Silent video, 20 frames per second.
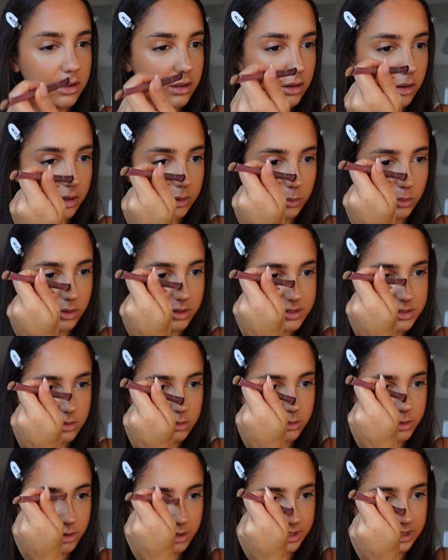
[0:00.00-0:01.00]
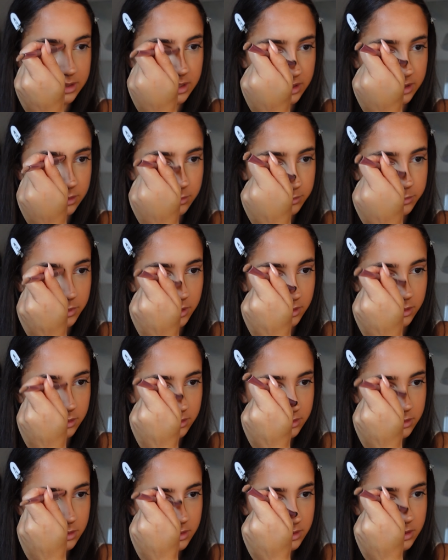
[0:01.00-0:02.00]
like what it's called or anything, but
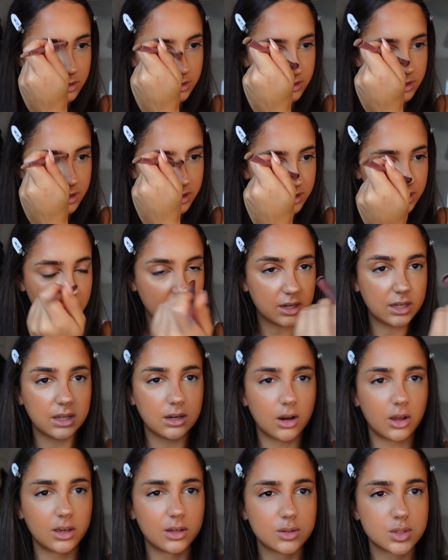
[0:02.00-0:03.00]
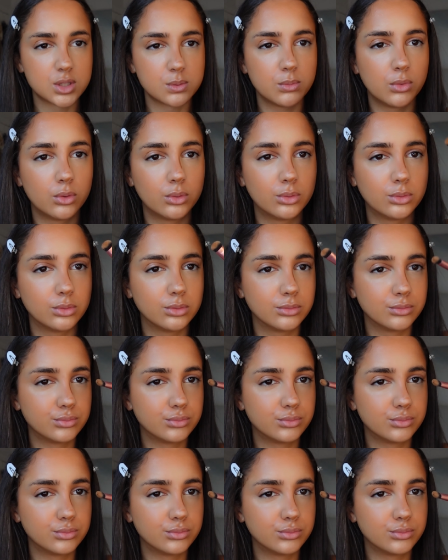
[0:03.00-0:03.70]
any like small